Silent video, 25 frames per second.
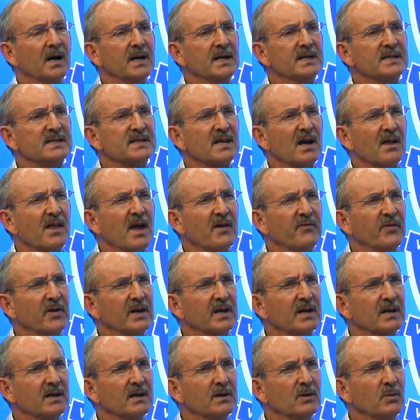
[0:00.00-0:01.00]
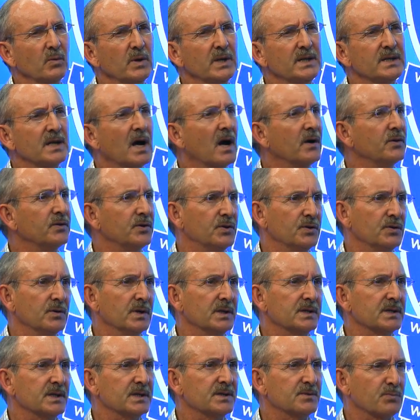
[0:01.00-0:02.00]
In South Africa, we don't do
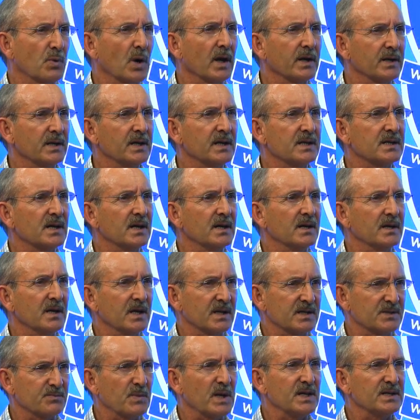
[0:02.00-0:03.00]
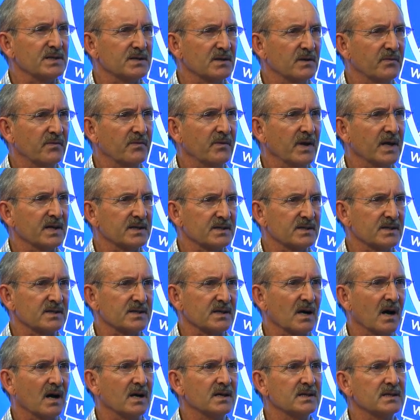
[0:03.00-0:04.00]
it. It's quite an expensive
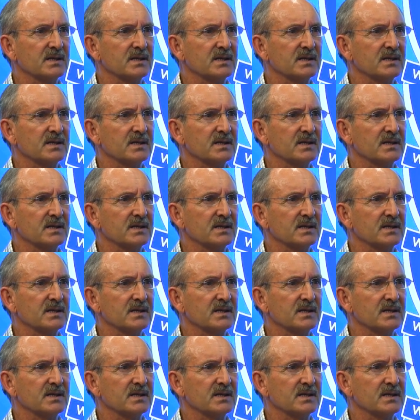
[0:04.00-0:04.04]
exercise.